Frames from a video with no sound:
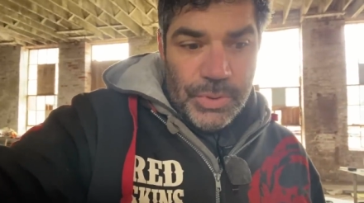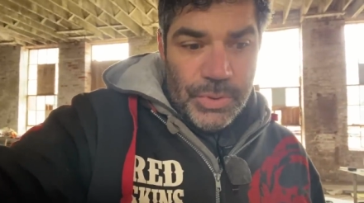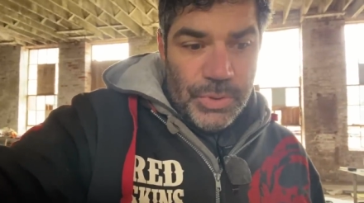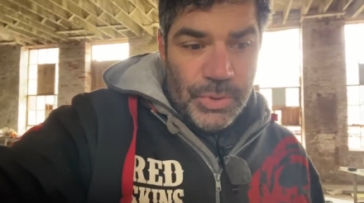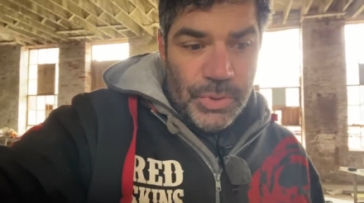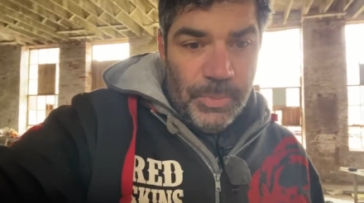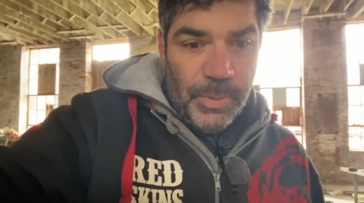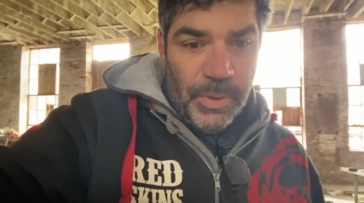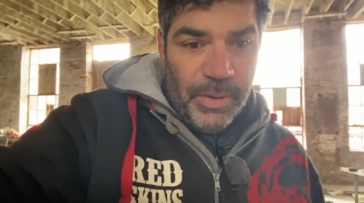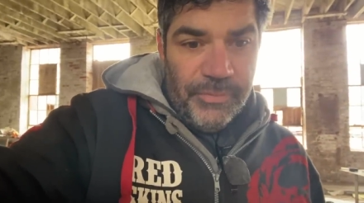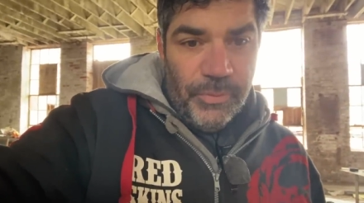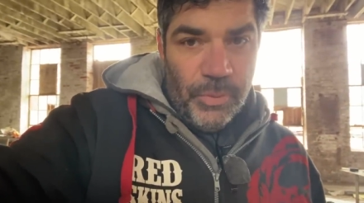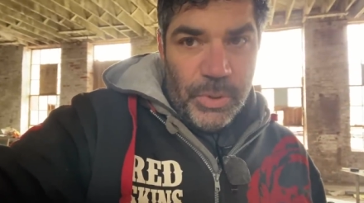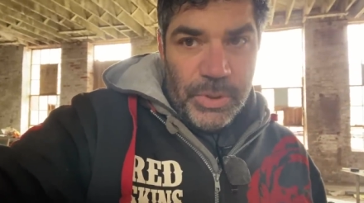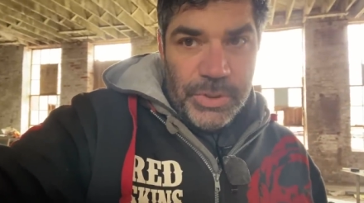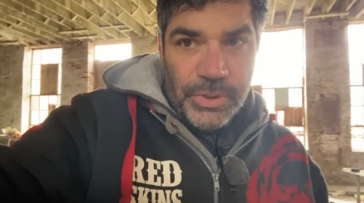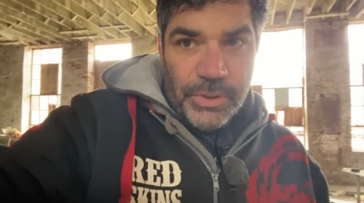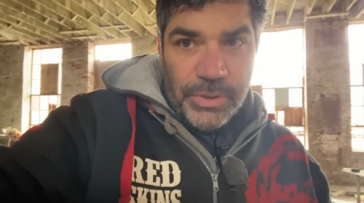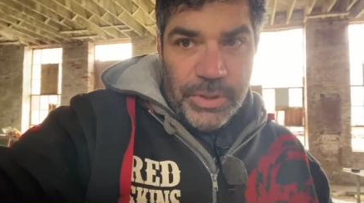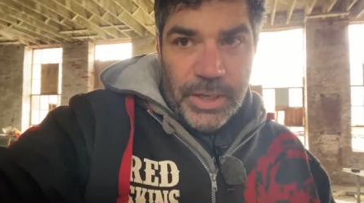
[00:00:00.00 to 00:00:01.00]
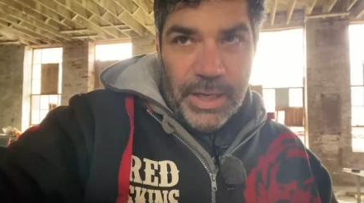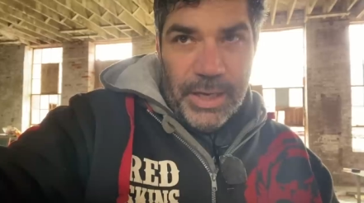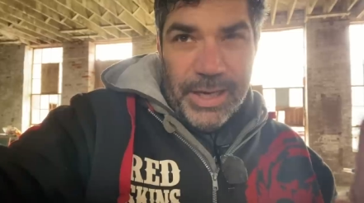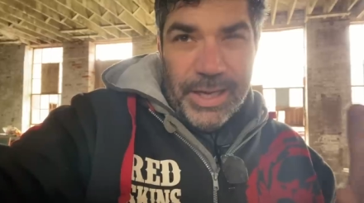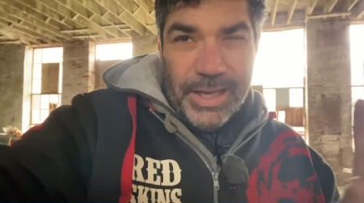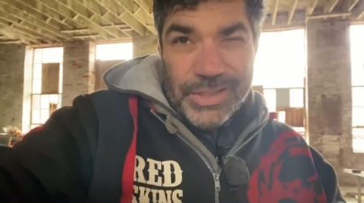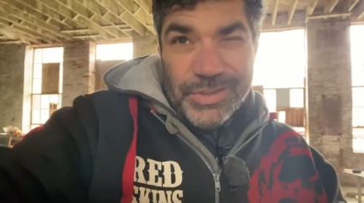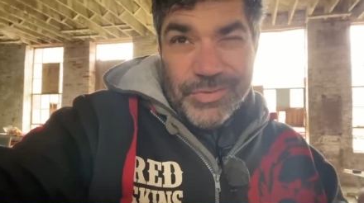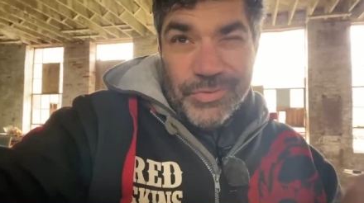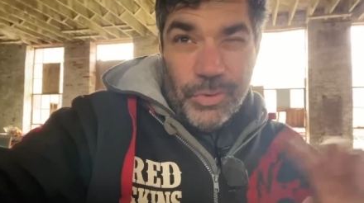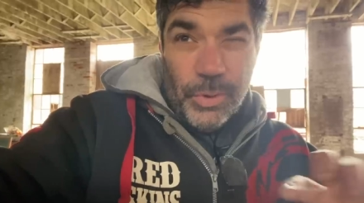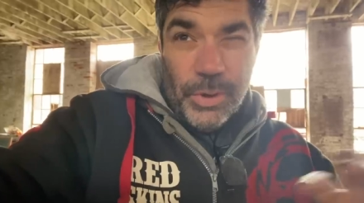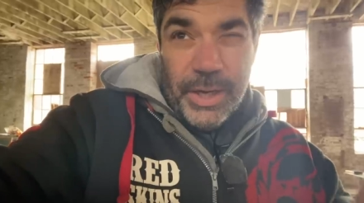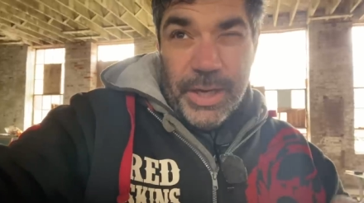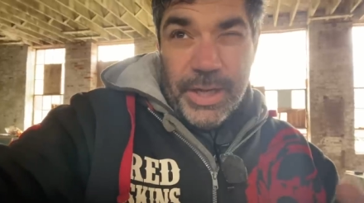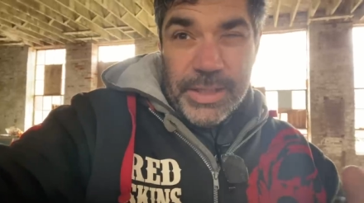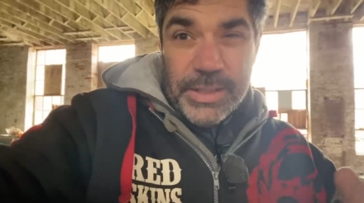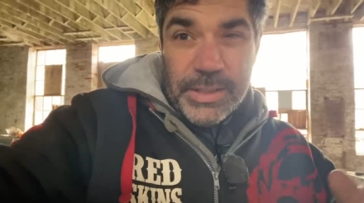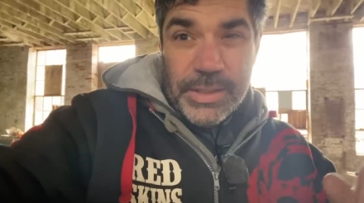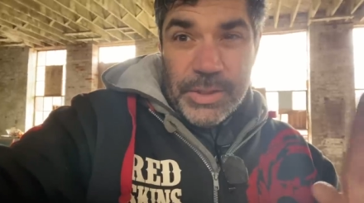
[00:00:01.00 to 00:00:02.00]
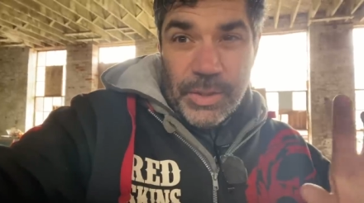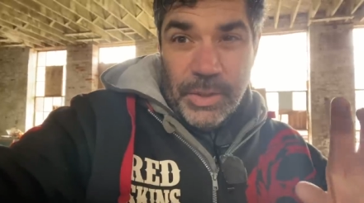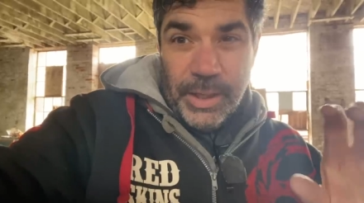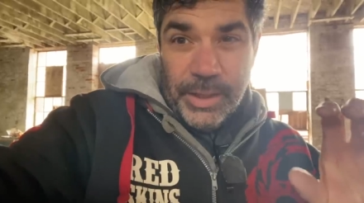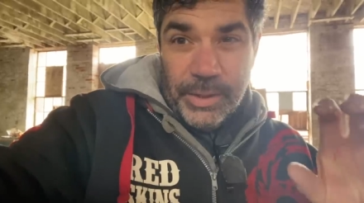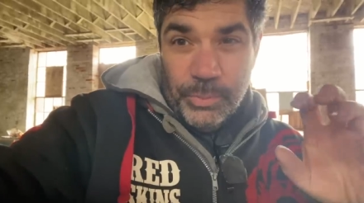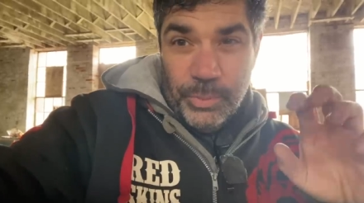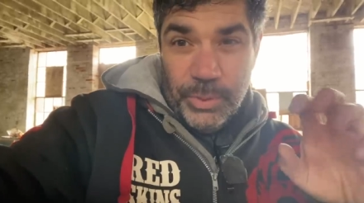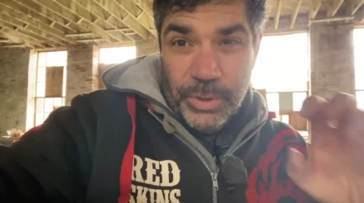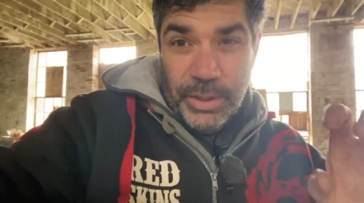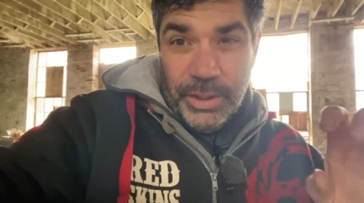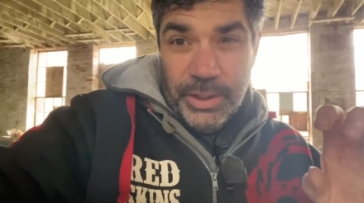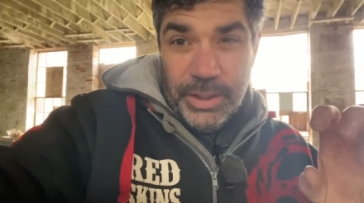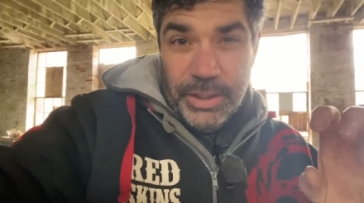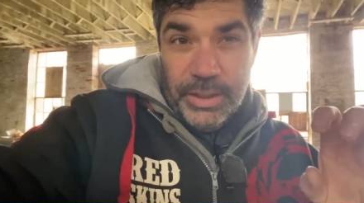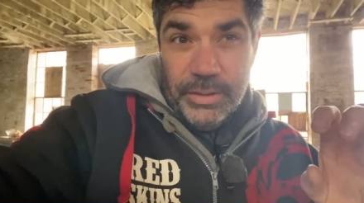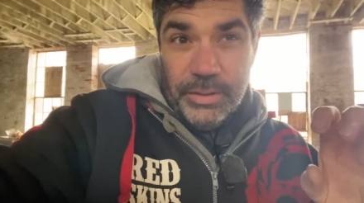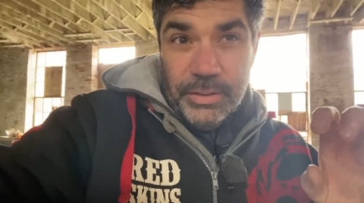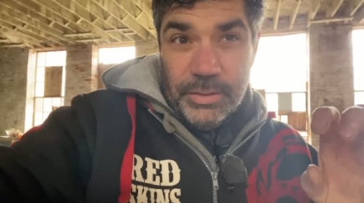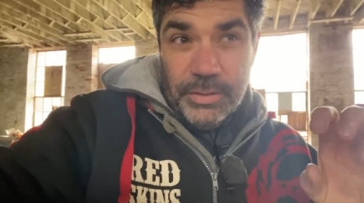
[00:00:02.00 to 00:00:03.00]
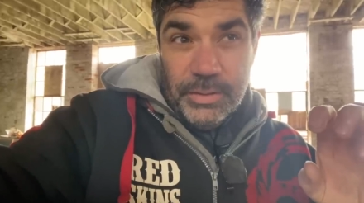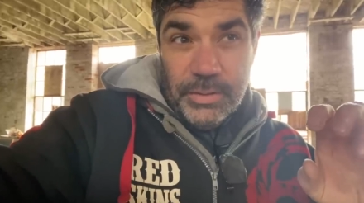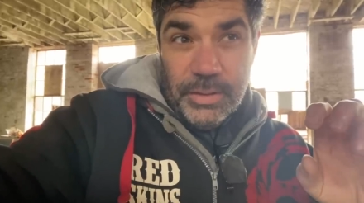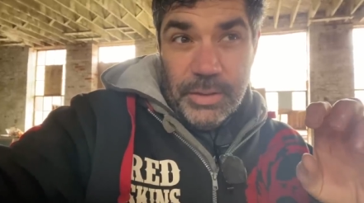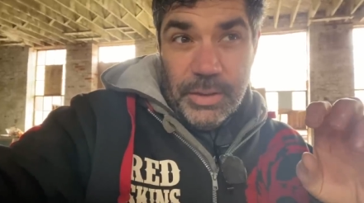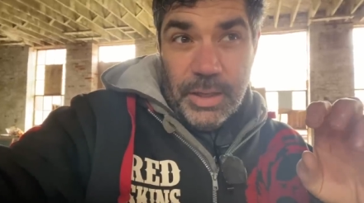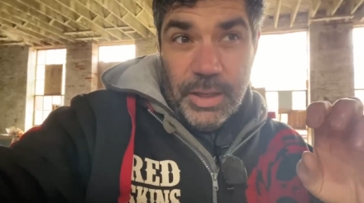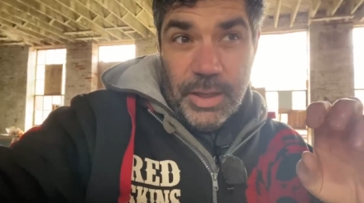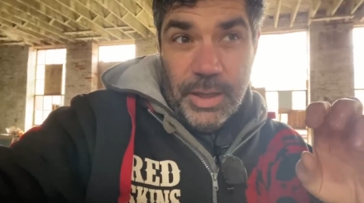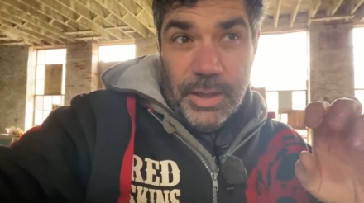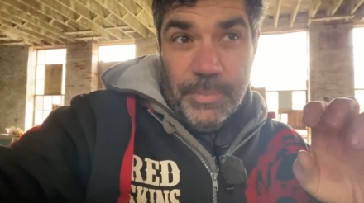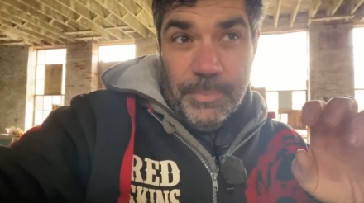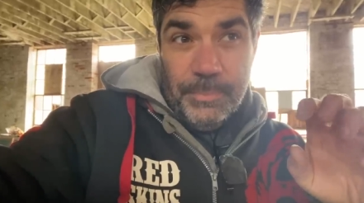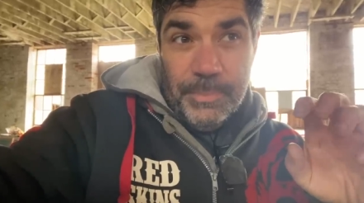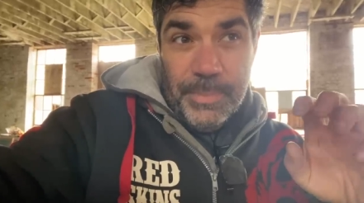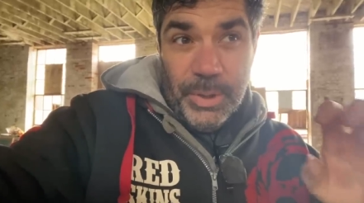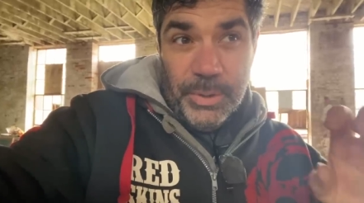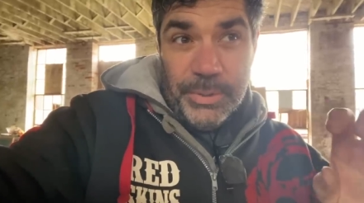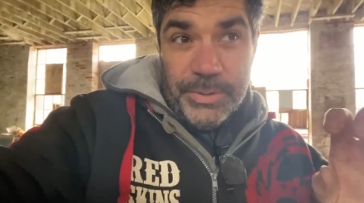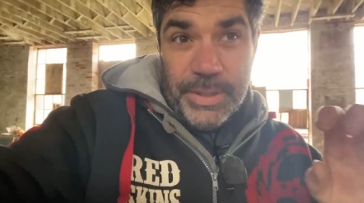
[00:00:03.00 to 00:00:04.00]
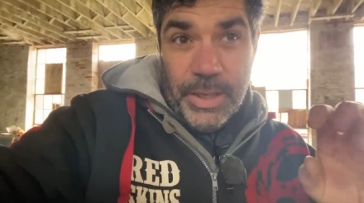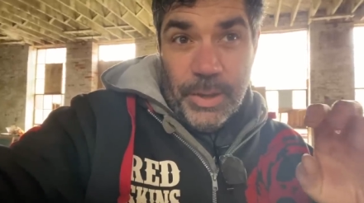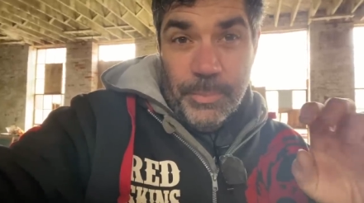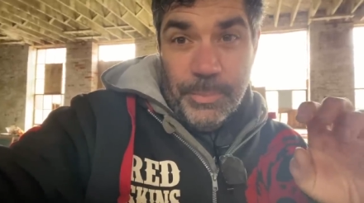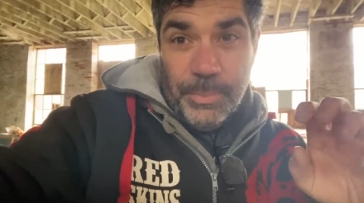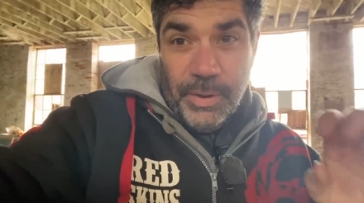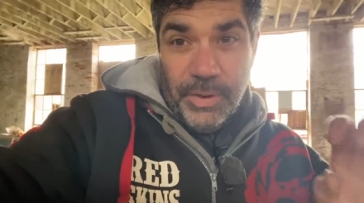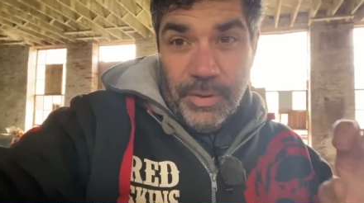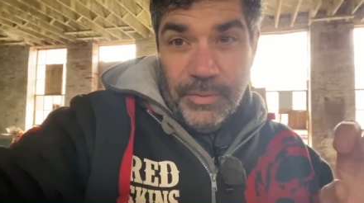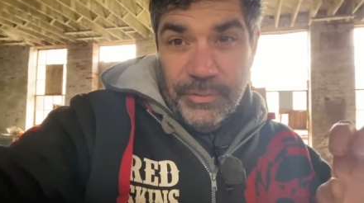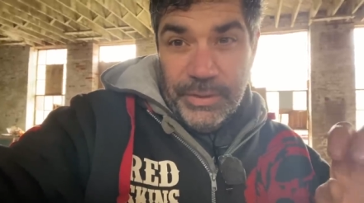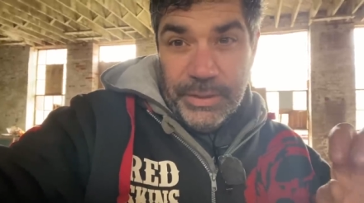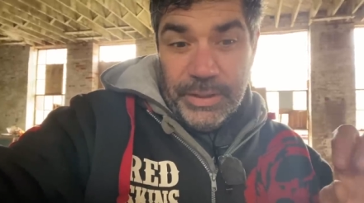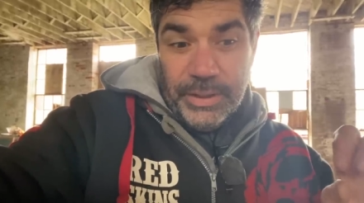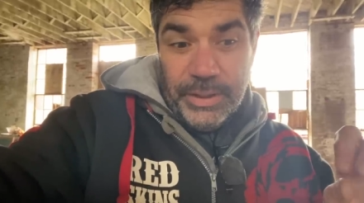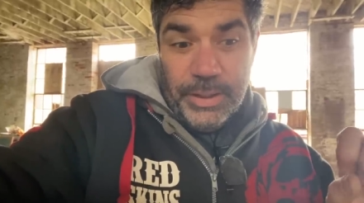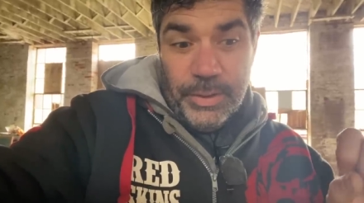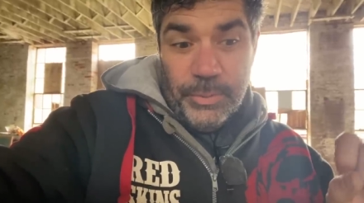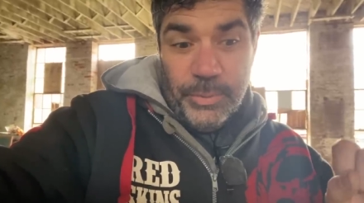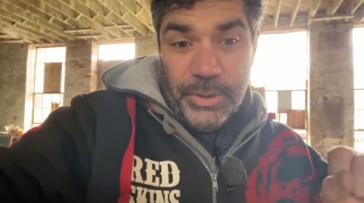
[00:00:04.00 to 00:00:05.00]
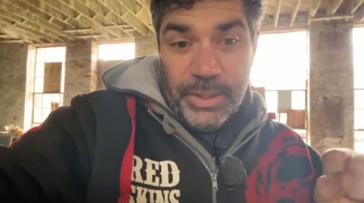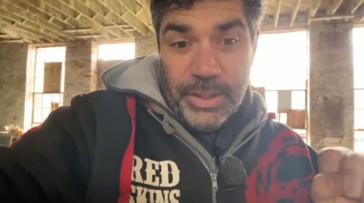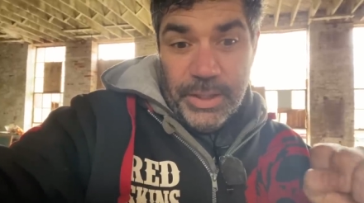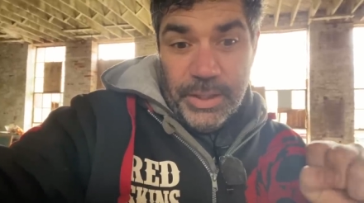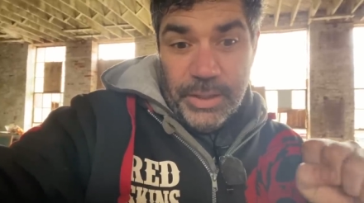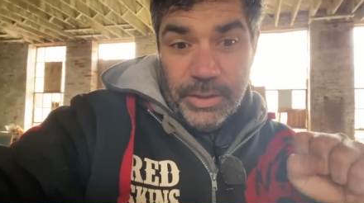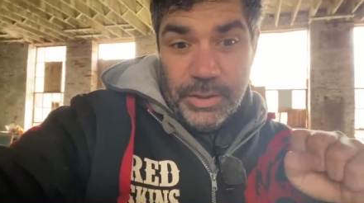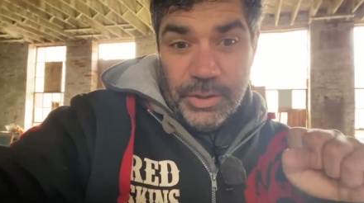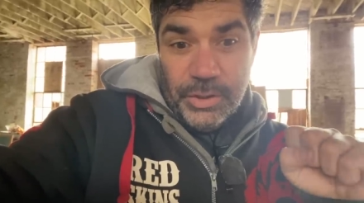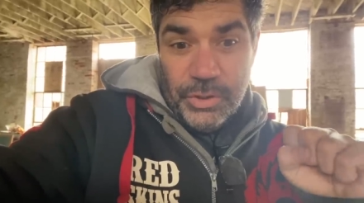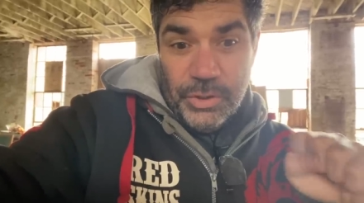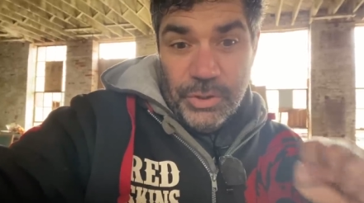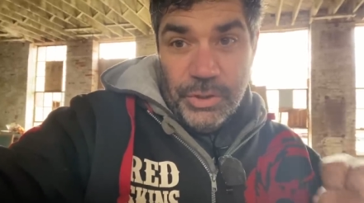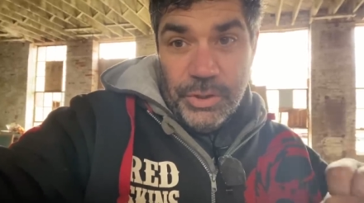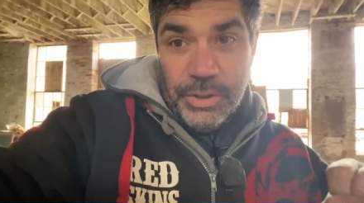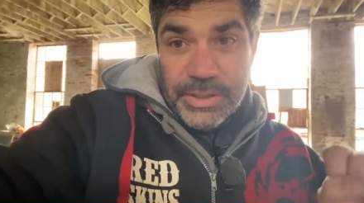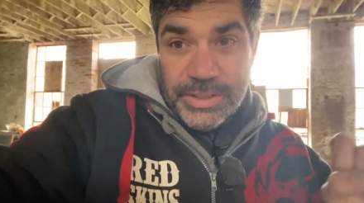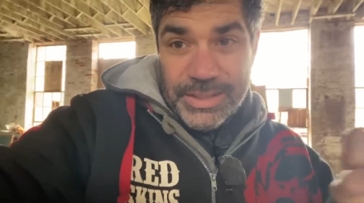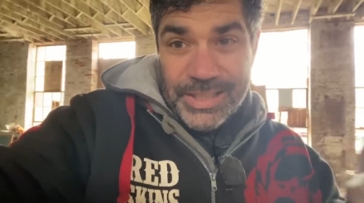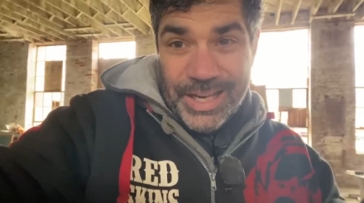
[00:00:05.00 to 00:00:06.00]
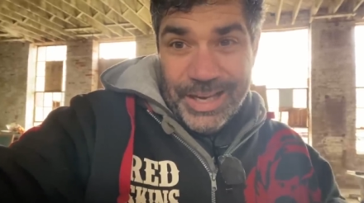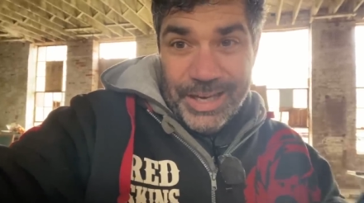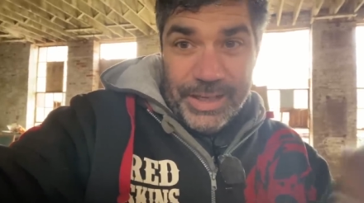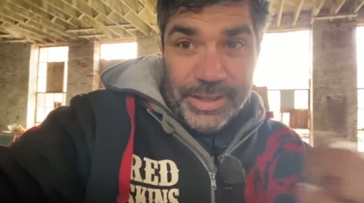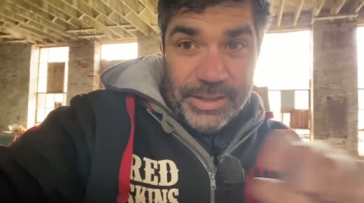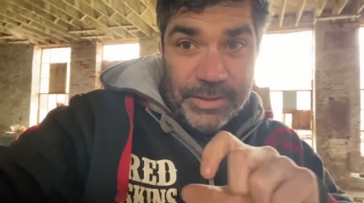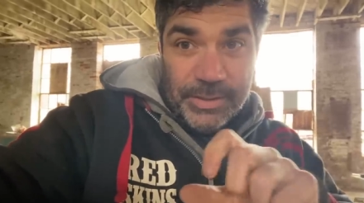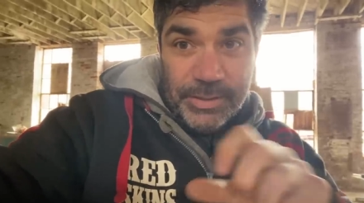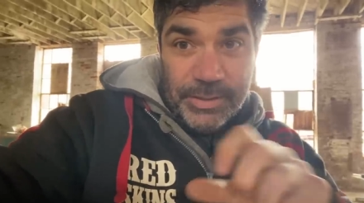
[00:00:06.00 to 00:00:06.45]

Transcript: two by fours are not S4S, so like really uh, milled down perfectly where you can get a good tight